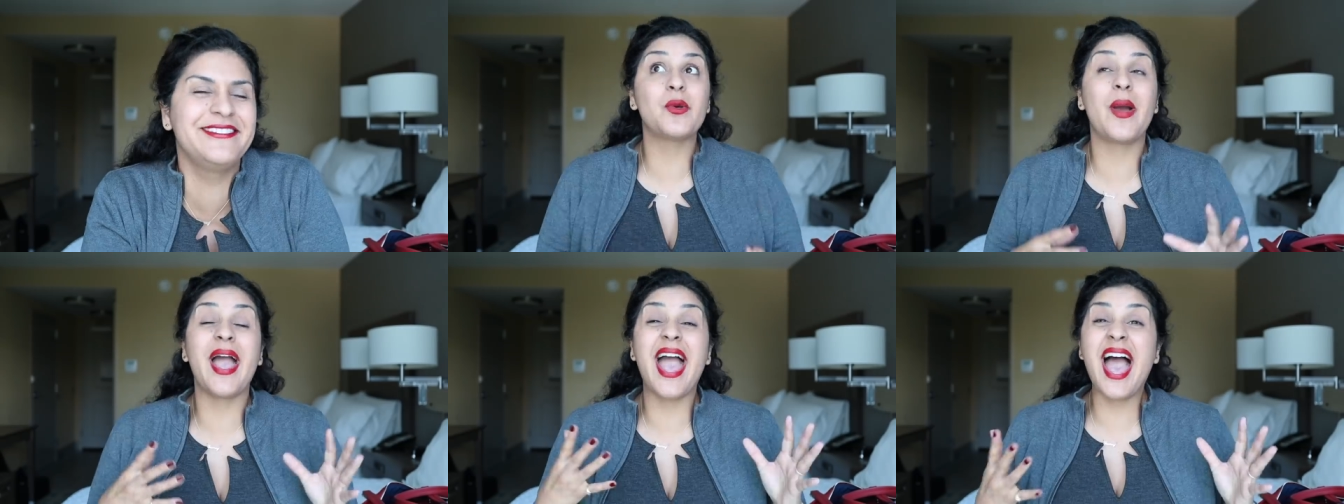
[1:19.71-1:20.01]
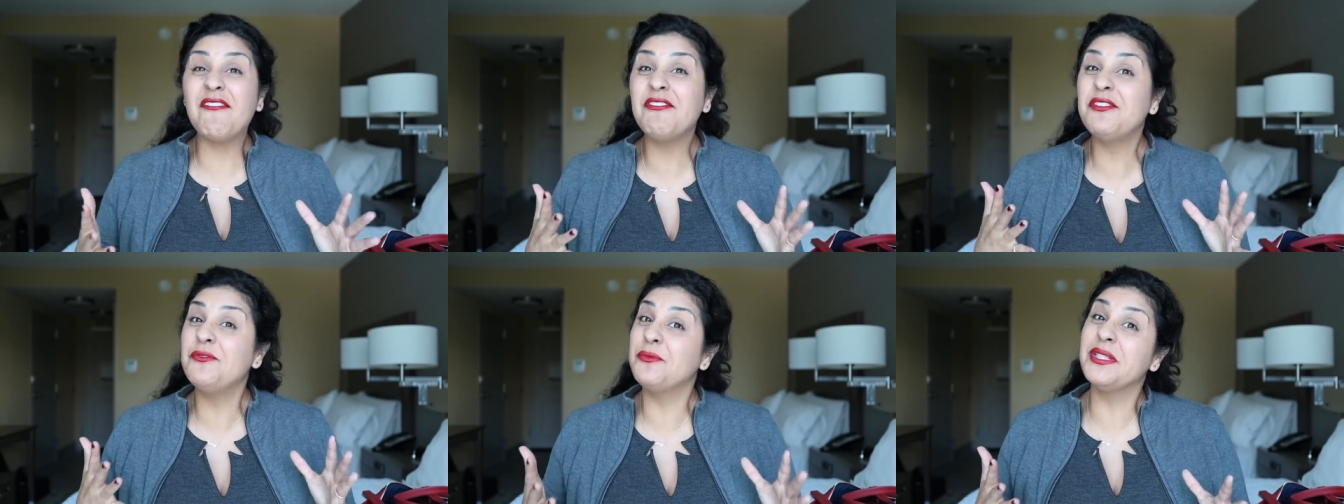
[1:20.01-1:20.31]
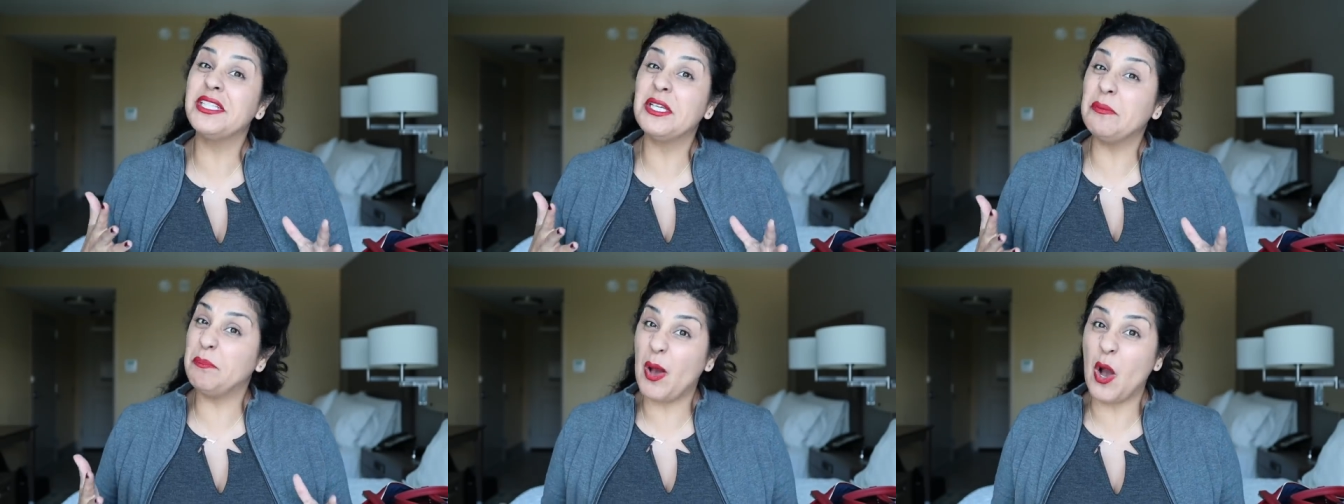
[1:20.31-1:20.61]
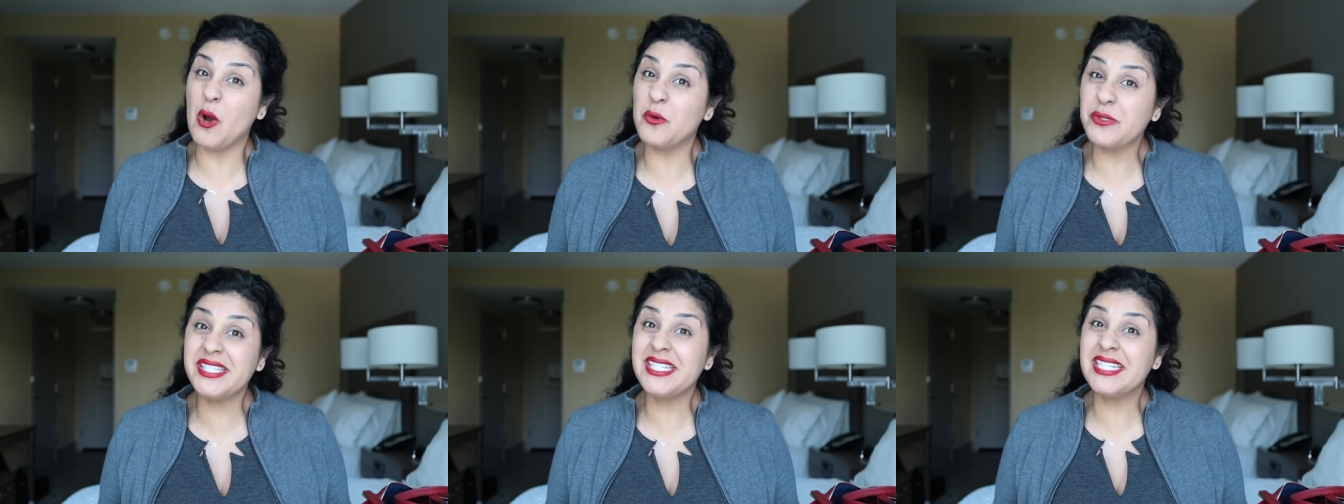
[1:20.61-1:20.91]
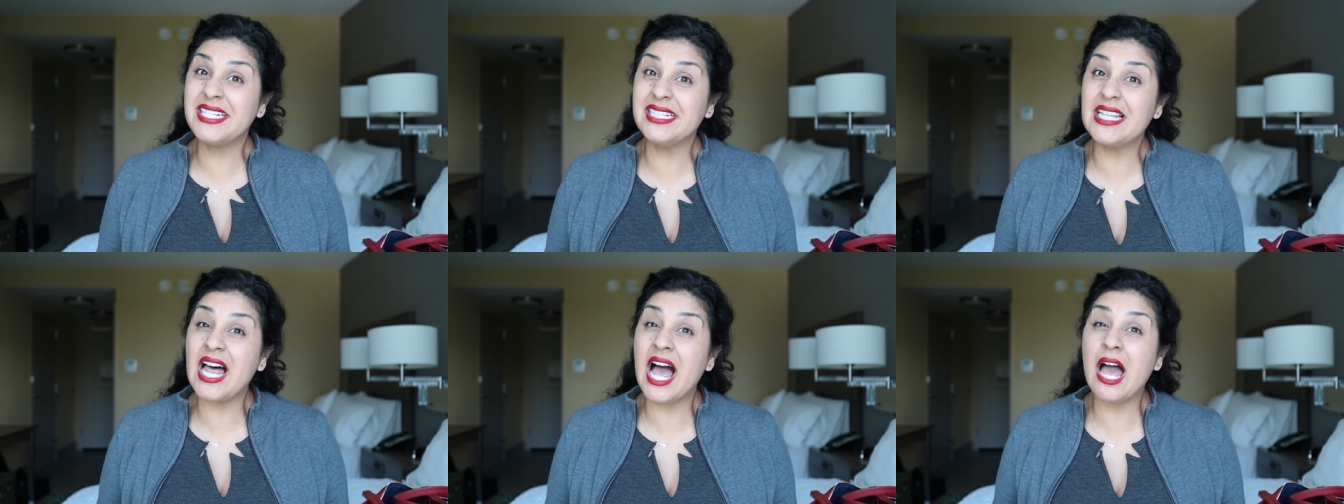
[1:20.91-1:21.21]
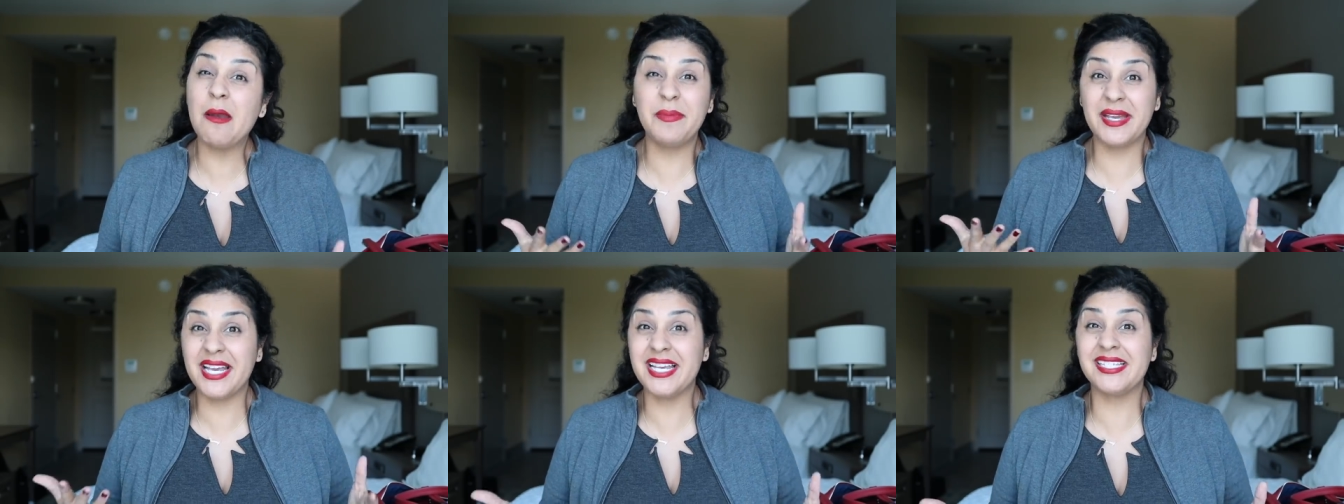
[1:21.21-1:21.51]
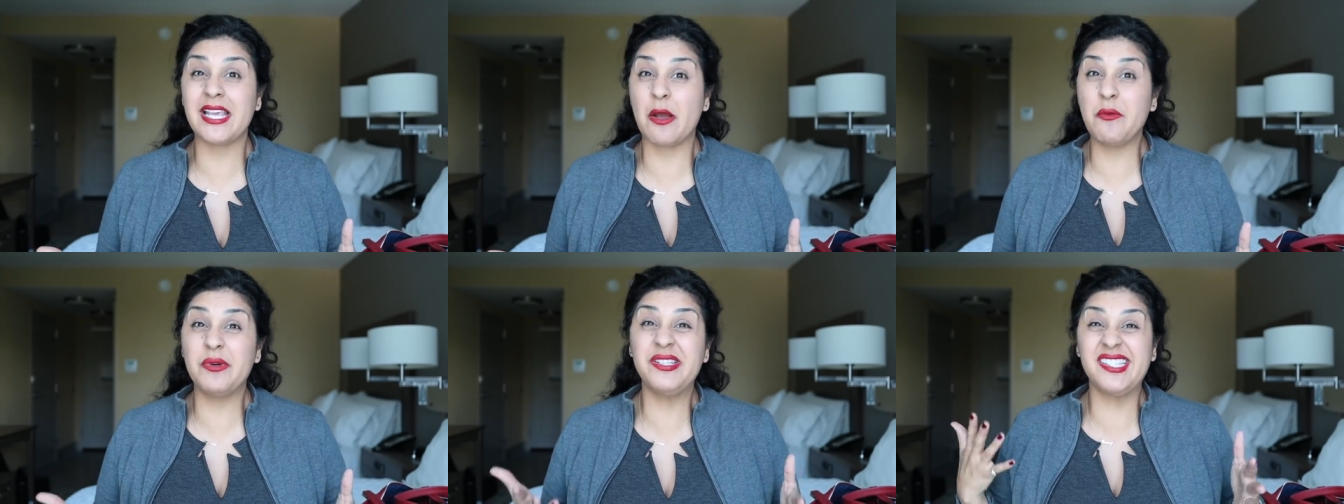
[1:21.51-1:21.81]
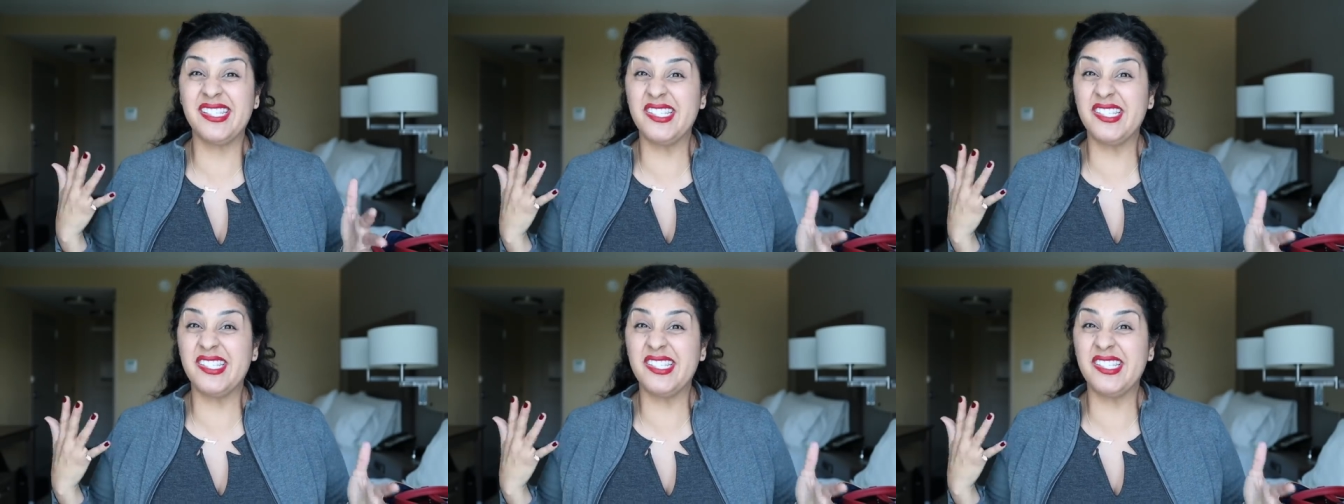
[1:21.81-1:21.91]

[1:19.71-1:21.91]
So I haven't really posted a lot because I was